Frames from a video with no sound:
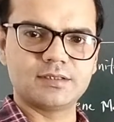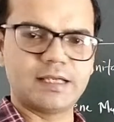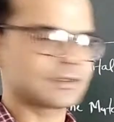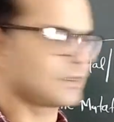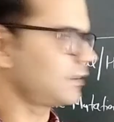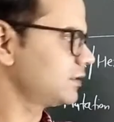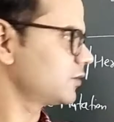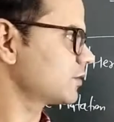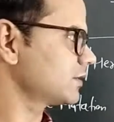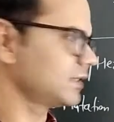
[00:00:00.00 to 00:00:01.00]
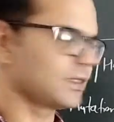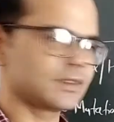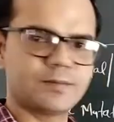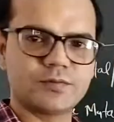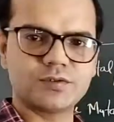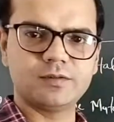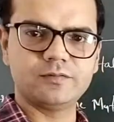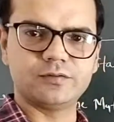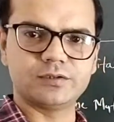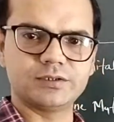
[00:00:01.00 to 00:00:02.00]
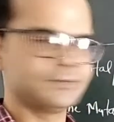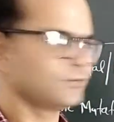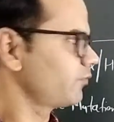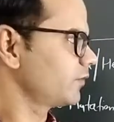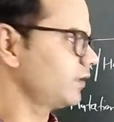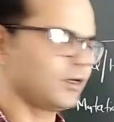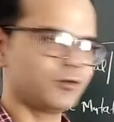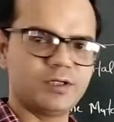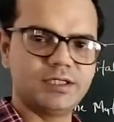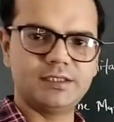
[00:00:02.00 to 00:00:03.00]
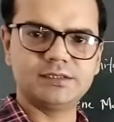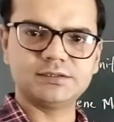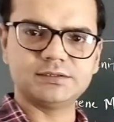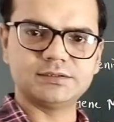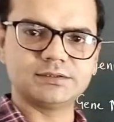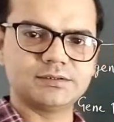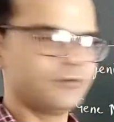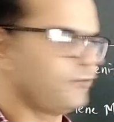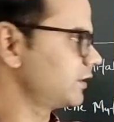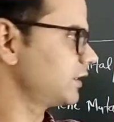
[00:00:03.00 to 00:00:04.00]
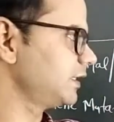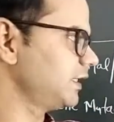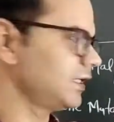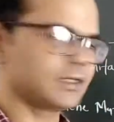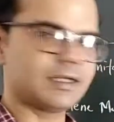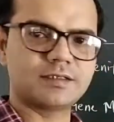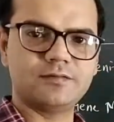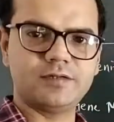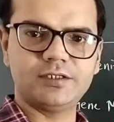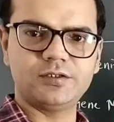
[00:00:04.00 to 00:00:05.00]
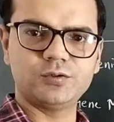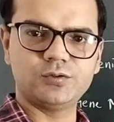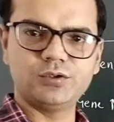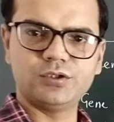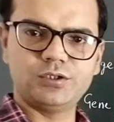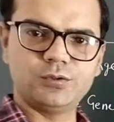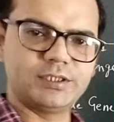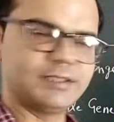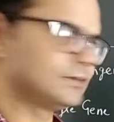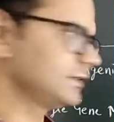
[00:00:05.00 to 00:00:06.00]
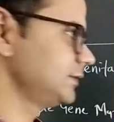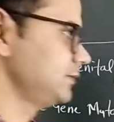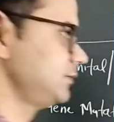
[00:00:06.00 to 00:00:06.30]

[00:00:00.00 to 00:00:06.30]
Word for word: External sources are responsible for uh, acquired disease. Further, they are classified into two types.